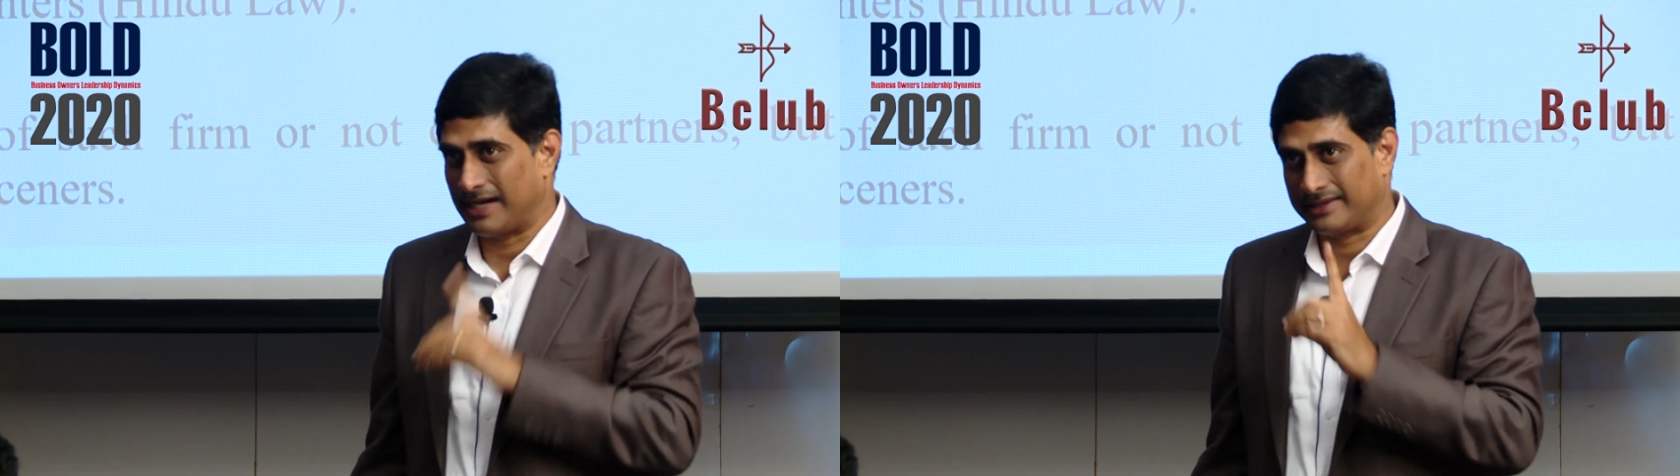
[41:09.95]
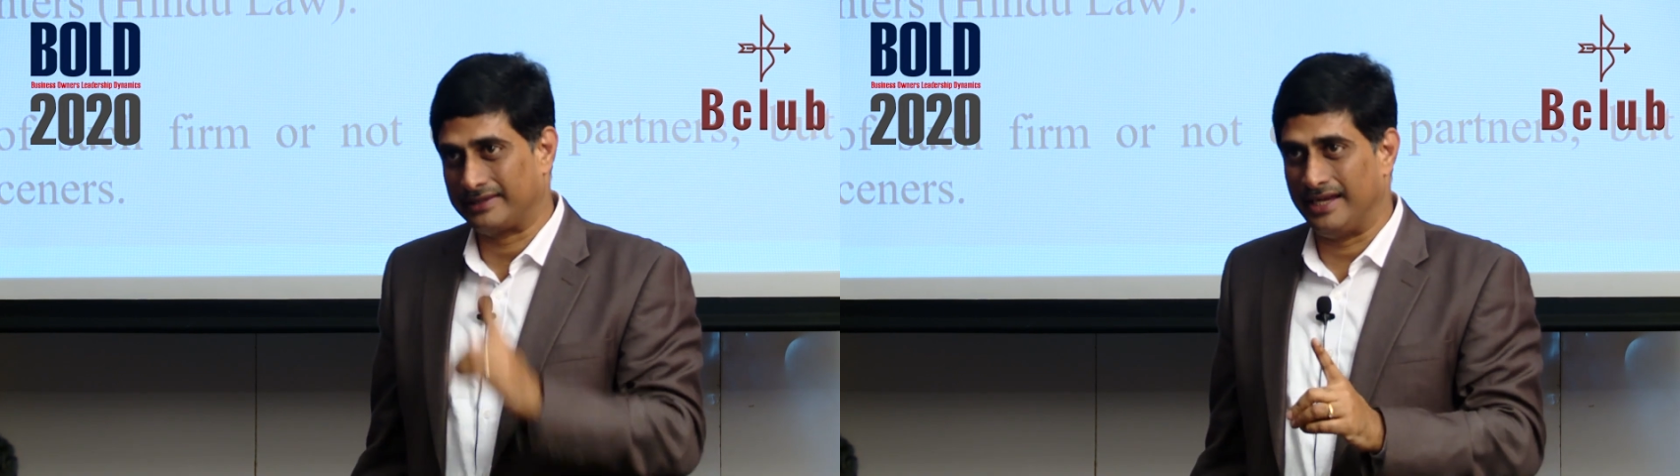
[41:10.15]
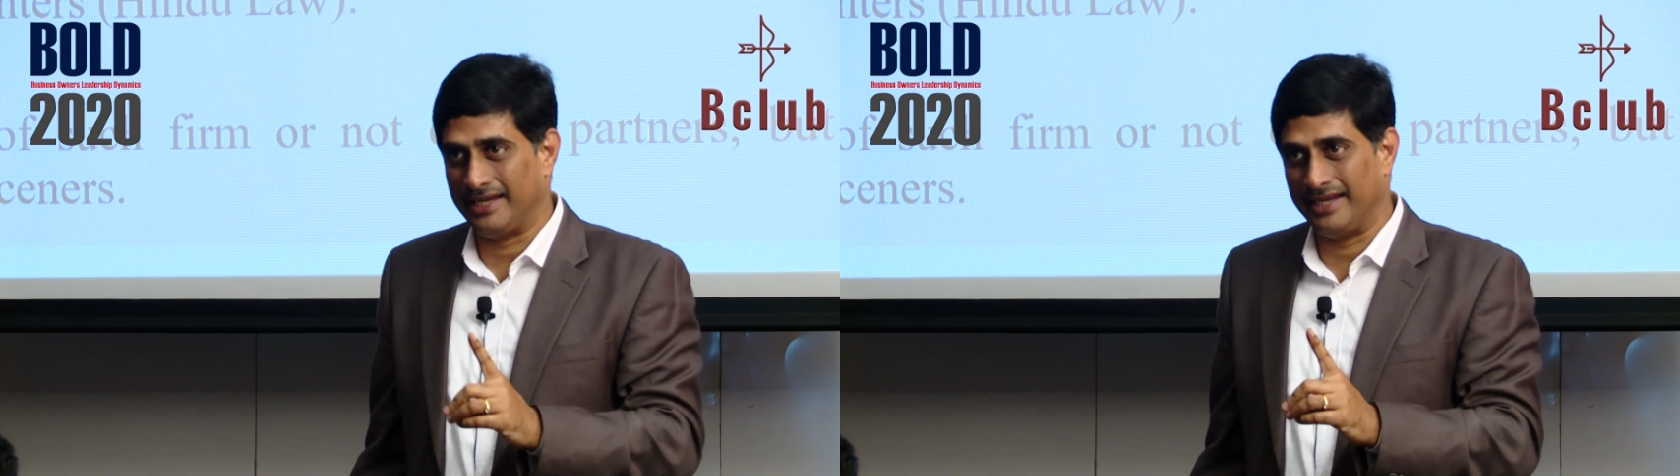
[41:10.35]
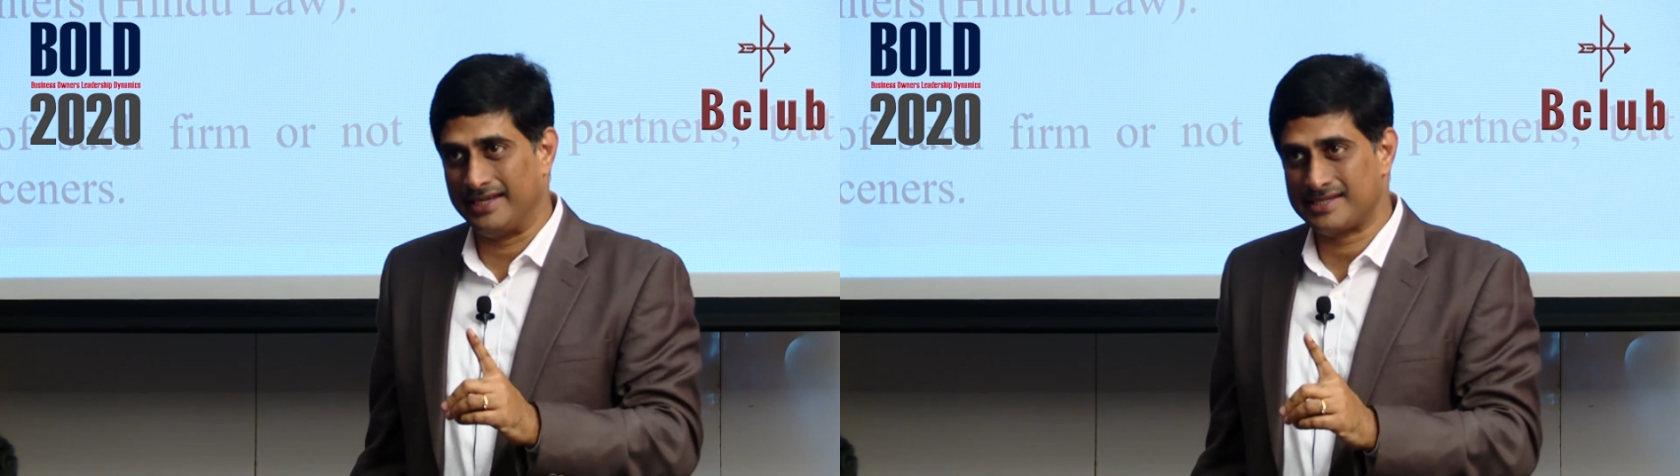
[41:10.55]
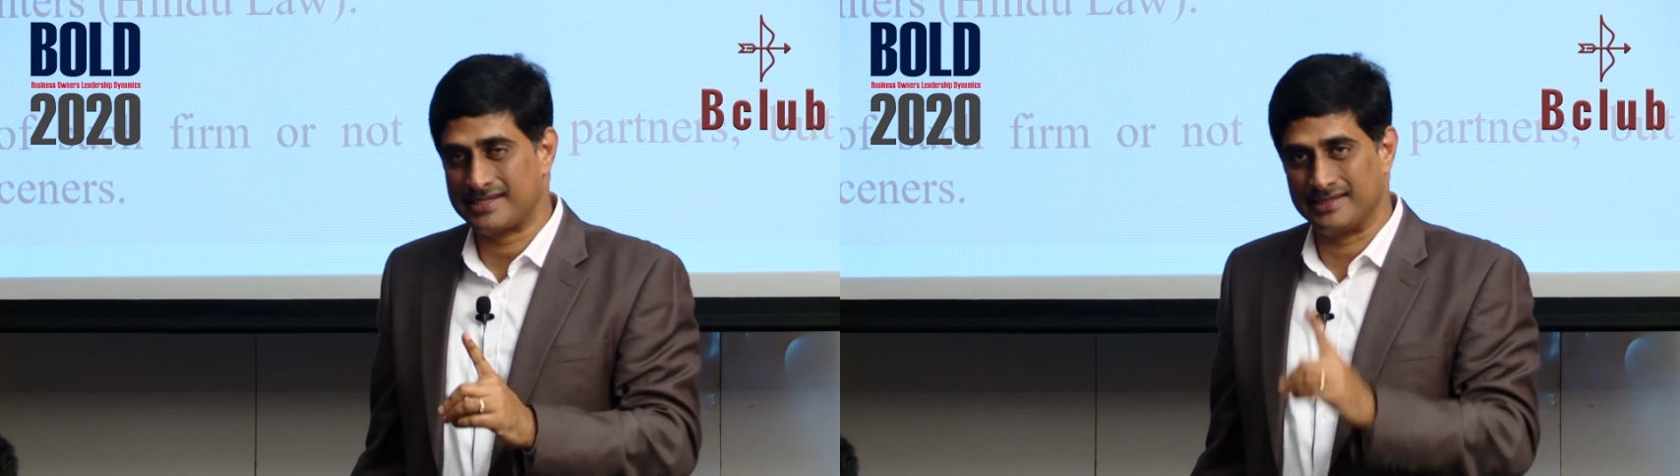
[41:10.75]
Karta
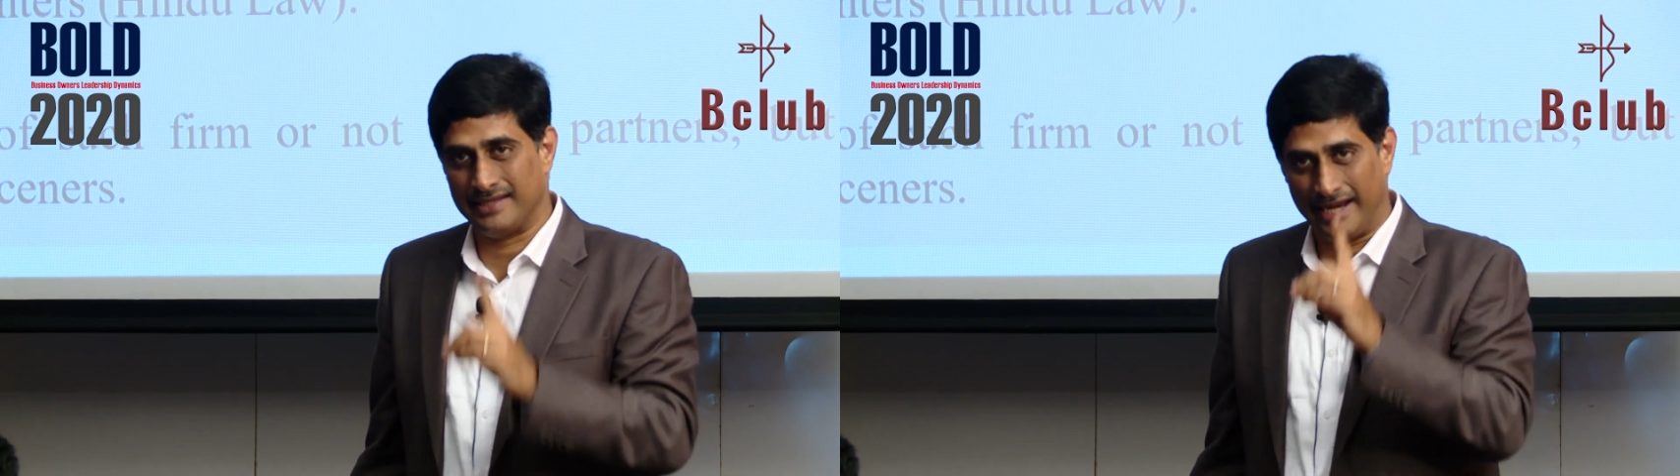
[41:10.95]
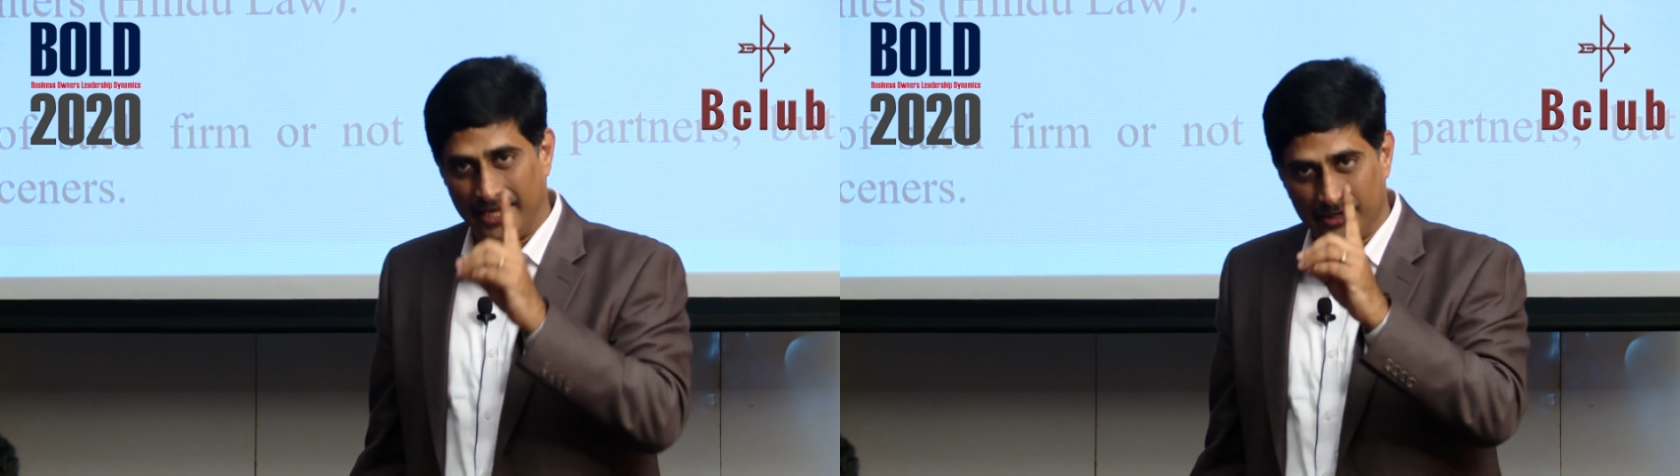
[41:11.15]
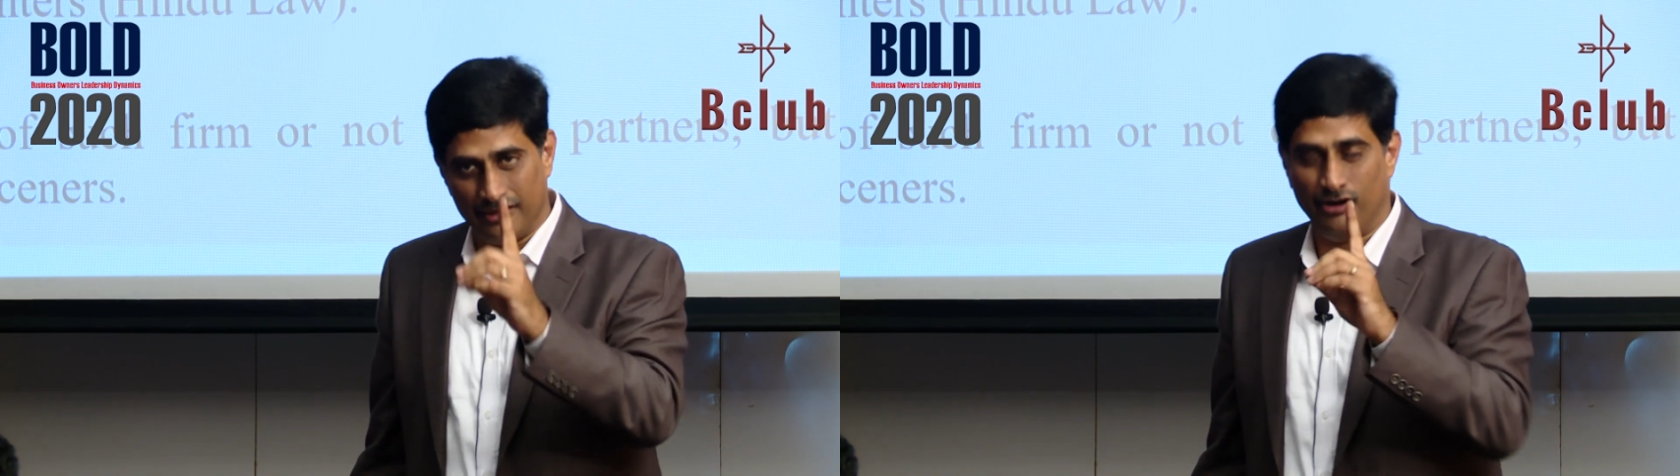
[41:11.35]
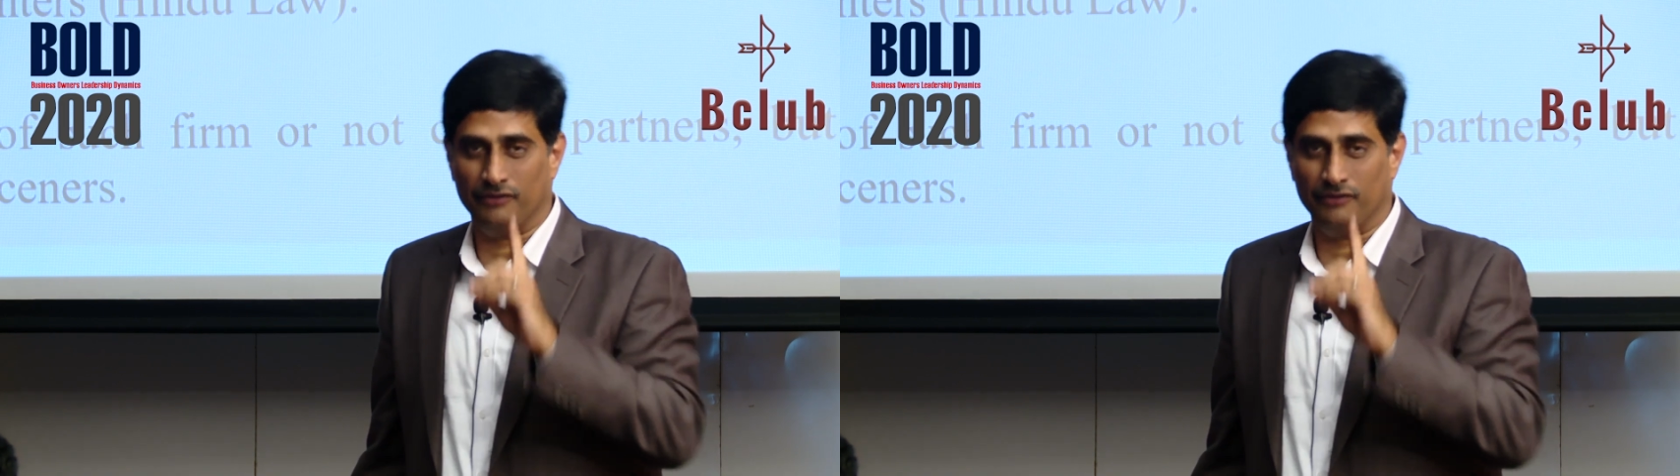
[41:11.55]
is the head